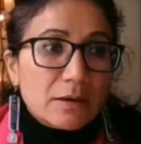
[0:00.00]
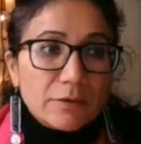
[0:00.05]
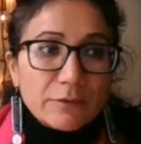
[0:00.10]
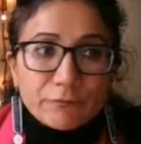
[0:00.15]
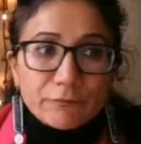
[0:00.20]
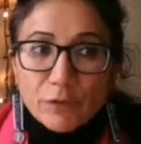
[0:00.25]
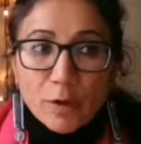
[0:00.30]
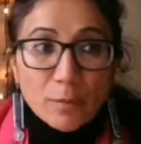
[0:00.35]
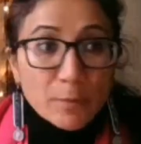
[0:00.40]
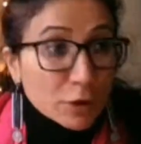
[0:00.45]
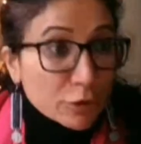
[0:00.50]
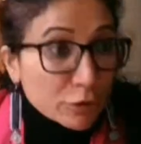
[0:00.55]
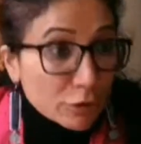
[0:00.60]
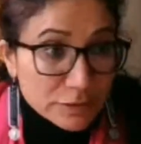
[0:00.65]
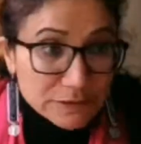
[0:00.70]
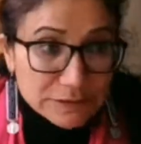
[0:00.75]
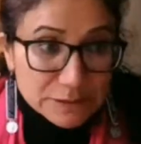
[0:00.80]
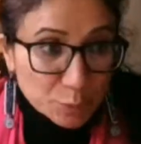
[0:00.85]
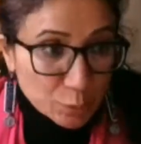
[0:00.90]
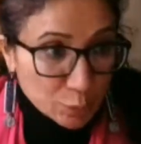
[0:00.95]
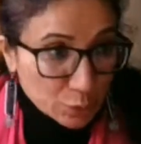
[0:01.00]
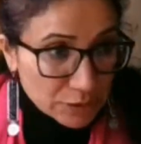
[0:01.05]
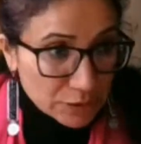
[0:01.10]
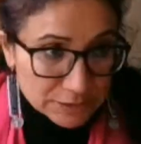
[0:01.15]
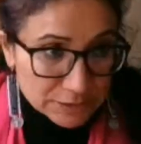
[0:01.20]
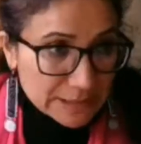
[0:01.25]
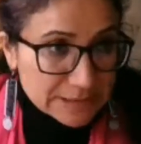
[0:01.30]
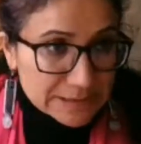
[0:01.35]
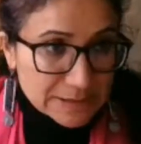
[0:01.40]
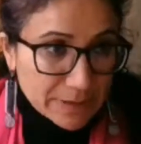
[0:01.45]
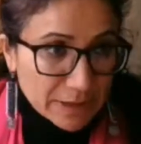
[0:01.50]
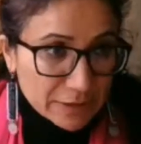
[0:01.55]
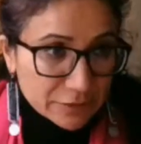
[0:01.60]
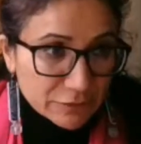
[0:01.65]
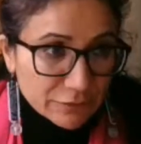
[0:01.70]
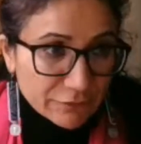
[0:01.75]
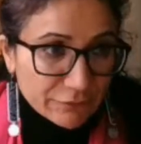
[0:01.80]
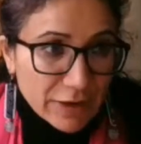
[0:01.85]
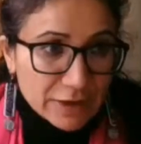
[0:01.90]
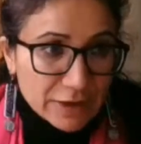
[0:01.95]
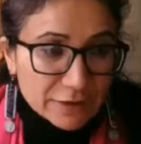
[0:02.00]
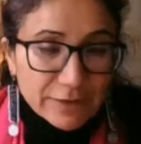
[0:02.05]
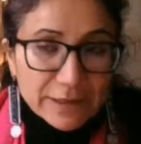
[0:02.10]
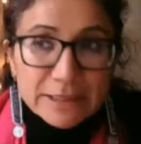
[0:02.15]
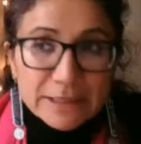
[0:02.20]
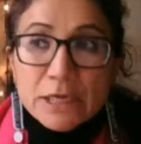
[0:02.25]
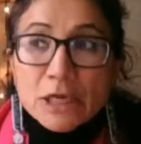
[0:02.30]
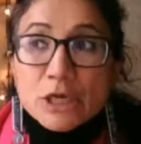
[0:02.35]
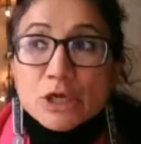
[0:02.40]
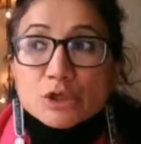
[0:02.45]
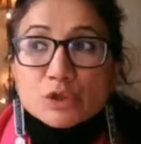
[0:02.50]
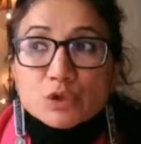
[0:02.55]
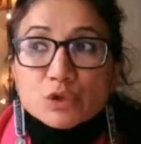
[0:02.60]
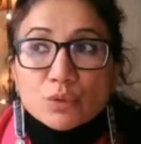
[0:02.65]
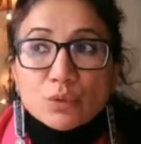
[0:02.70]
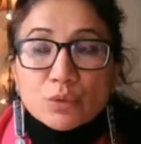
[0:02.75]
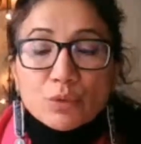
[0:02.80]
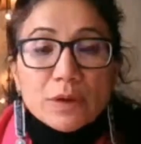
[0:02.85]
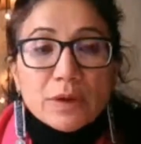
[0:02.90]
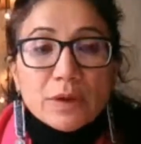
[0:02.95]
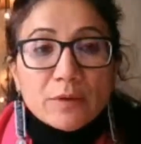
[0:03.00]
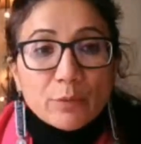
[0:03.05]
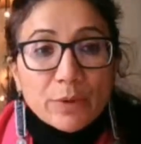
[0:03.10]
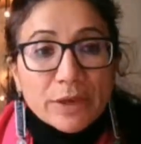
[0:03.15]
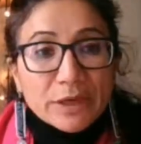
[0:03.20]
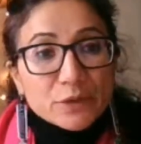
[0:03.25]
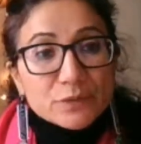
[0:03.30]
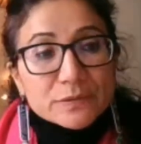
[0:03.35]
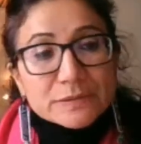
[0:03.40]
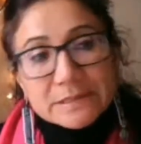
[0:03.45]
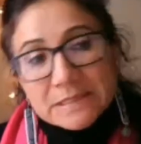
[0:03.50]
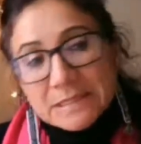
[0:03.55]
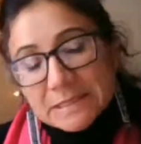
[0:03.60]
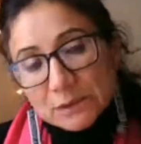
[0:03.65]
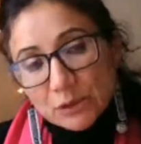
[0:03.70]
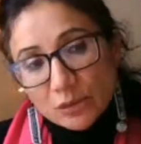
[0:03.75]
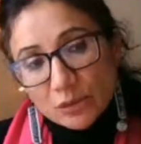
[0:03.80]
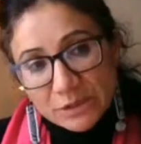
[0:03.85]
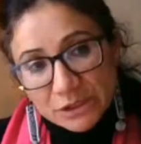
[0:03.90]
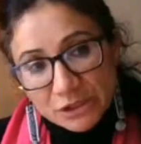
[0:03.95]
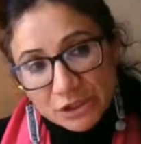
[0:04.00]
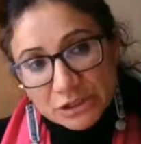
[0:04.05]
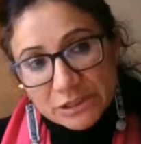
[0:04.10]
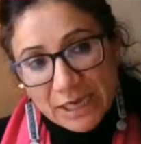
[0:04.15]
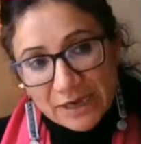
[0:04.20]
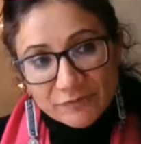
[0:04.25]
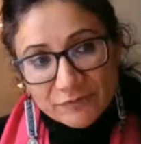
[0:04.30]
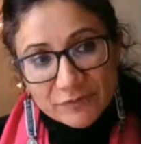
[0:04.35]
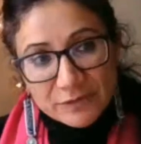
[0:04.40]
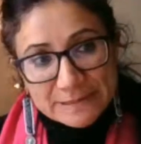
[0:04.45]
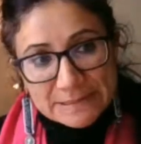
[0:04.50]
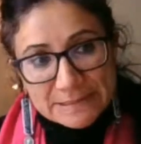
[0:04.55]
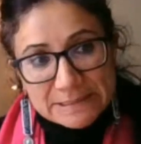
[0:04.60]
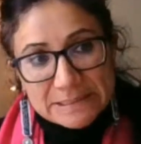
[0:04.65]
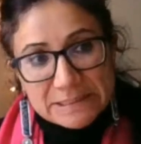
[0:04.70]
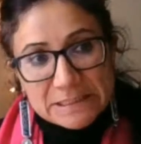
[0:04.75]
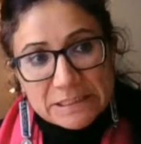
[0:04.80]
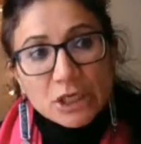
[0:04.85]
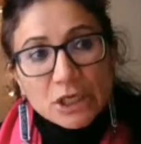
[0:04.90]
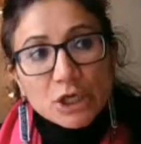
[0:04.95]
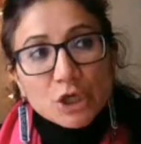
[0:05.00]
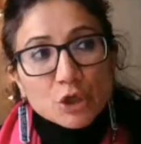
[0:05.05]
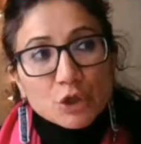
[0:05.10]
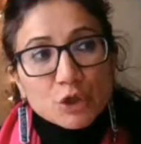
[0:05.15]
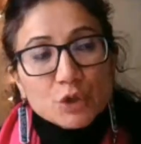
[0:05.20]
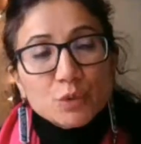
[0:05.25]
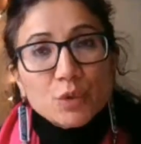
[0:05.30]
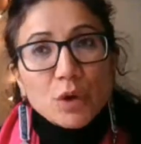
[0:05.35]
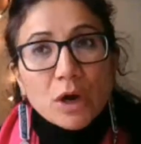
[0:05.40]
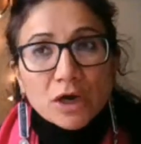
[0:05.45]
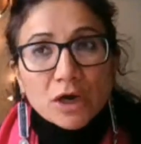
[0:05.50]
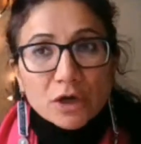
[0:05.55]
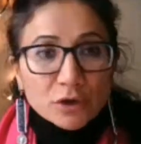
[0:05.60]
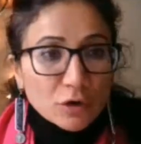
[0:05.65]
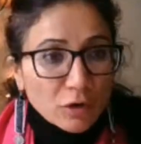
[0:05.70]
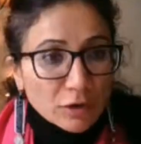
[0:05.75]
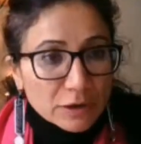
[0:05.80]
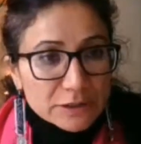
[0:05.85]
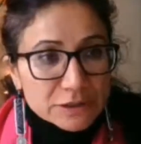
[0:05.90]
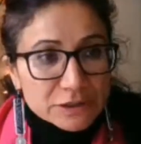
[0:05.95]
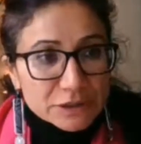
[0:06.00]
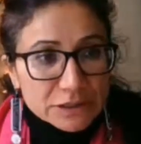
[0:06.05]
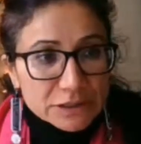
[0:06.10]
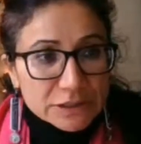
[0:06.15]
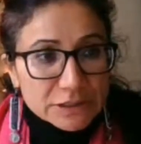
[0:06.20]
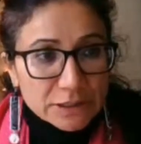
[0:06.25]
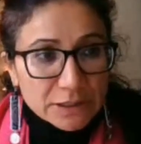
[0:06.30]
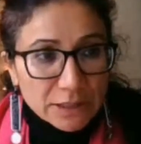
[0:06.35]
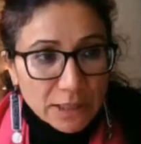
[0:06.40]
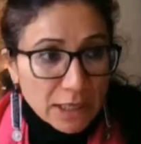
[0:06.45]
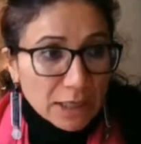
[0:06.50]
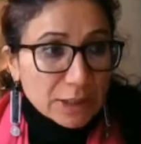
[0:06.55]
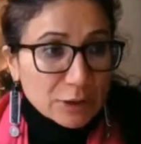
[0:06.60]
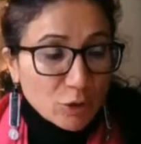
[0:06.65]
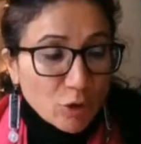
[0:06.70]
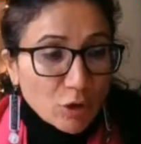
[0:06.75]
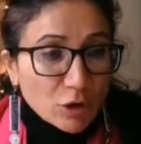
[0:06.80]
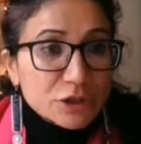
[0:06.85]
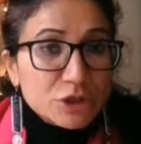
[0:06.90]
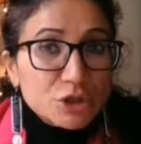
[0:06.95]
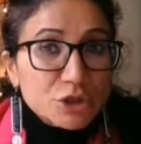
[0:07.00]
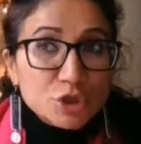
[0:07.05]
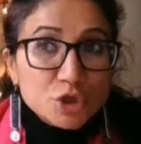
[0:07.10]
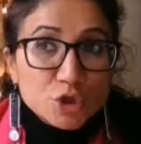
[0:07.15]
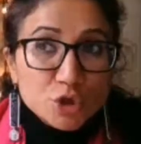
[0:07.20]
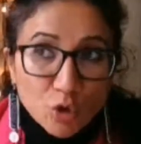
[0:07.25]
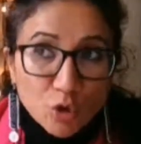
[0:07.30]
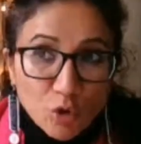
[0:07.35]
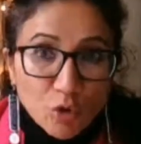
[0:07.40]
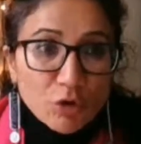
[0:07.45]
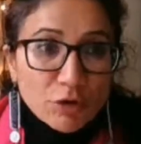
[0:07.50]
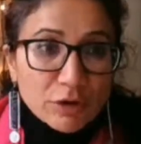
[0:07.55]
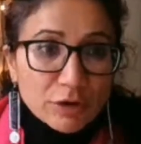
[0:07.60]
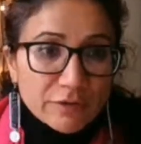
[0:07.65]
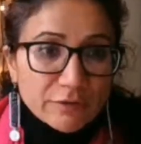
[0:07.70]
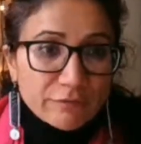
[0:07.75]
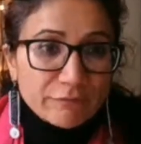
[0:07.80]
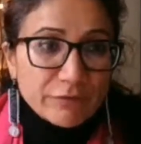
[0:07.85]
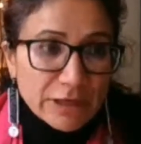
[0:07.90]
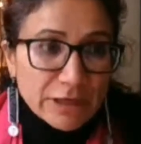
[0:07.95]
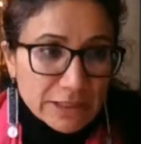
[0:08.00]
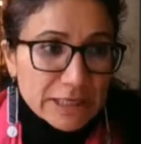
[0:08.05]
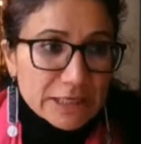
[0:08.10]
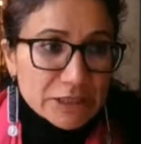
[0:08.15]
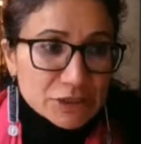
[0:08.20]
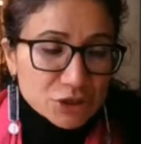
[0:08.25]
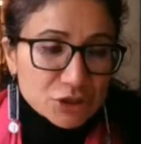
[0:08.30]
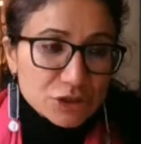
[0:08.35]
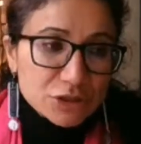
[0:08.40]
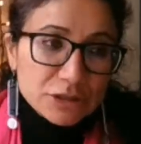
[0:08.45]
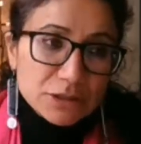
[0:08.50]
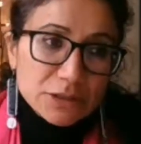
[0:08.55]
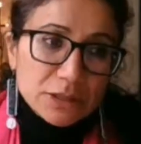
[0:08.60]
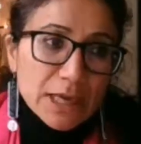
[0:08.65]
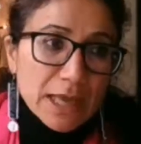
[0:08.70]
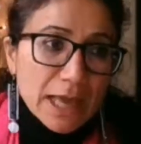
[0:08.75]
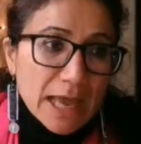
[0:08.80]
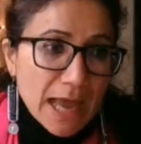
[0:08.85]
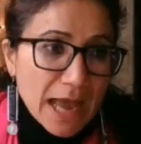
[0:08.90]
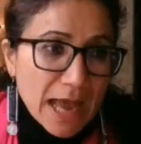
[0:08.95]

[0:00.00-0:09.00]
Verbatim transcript: uh, from across the world, as a matter of fact, right? So when you see so much diversity, you acknowledge it, acknowledge your variation